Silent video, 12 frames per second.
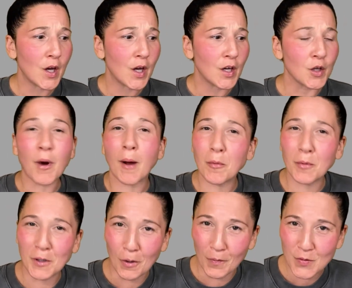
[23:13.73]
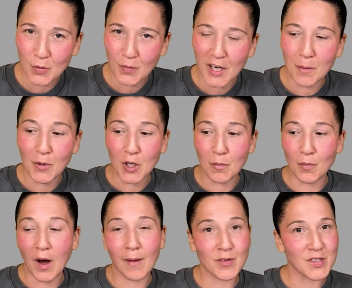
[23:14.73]
you probably know this already, but you
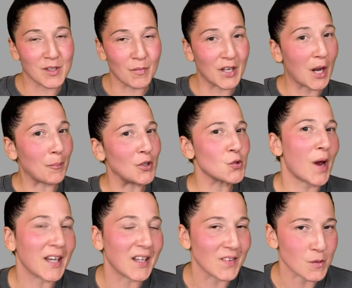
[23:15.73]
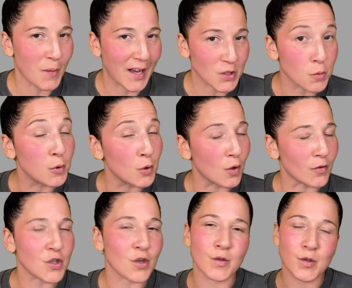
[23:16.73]
obviously might not be tracking this back to Pluto
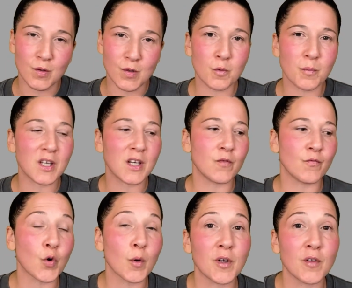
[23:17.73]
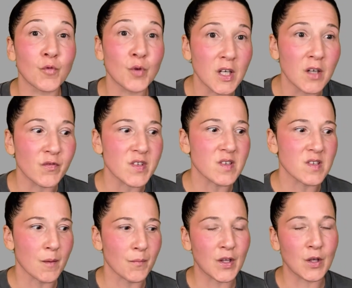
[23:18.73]
return. So this will be an informative read if this is
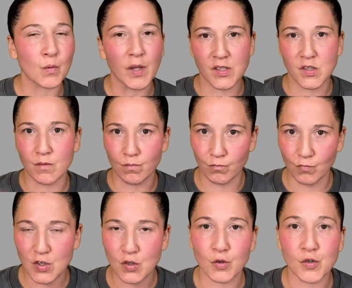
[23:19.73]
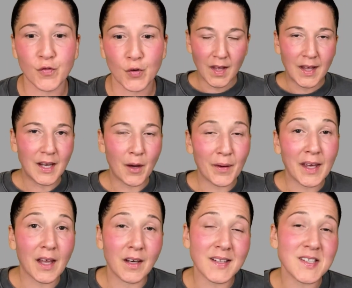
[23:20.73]
something you'd like to research further. Now
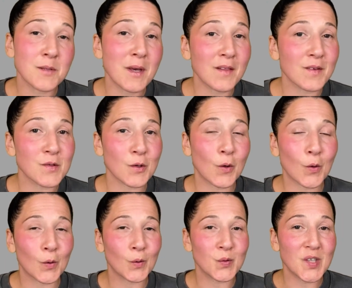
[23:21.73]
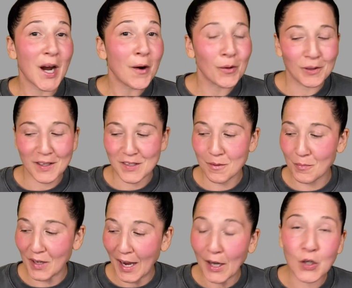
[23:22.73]
again, not to make this a whole tarot lesson,
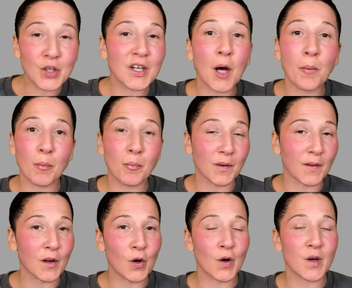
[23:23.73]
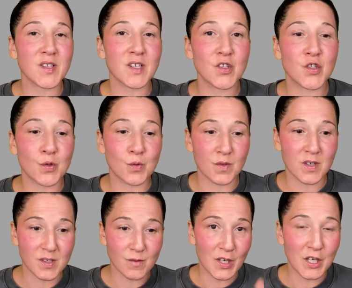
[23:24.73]
but I couldn't help but bring the cards into
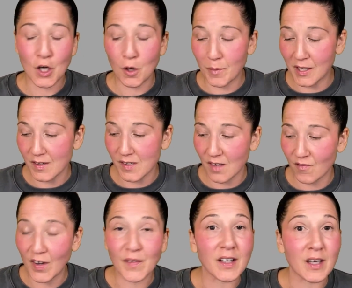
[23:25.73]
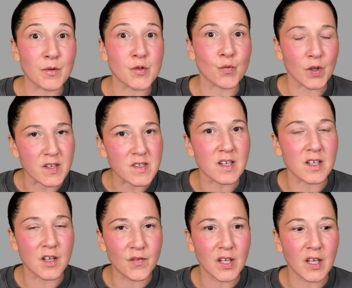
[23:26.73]
this video because I felt like it was really
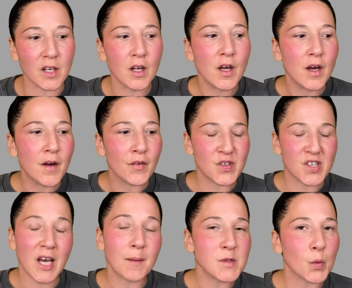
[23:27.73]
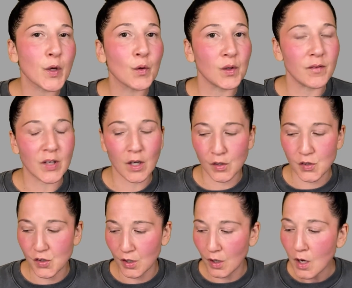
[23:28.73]
significant for the times that we are living
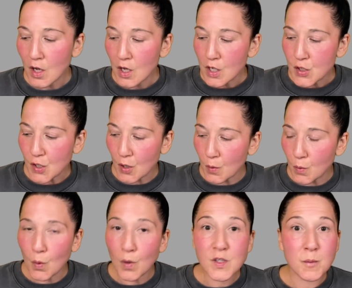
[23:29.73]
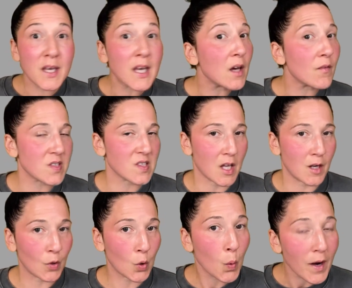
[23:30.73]
under. So speaking of the sign of
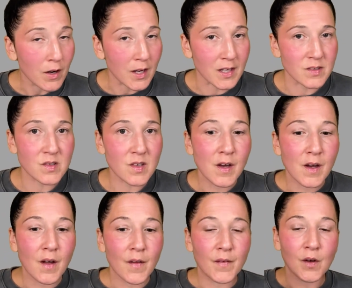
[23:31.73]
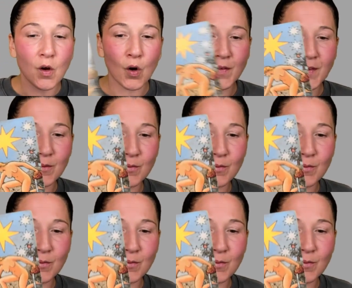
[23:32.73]
Aquarius, the card that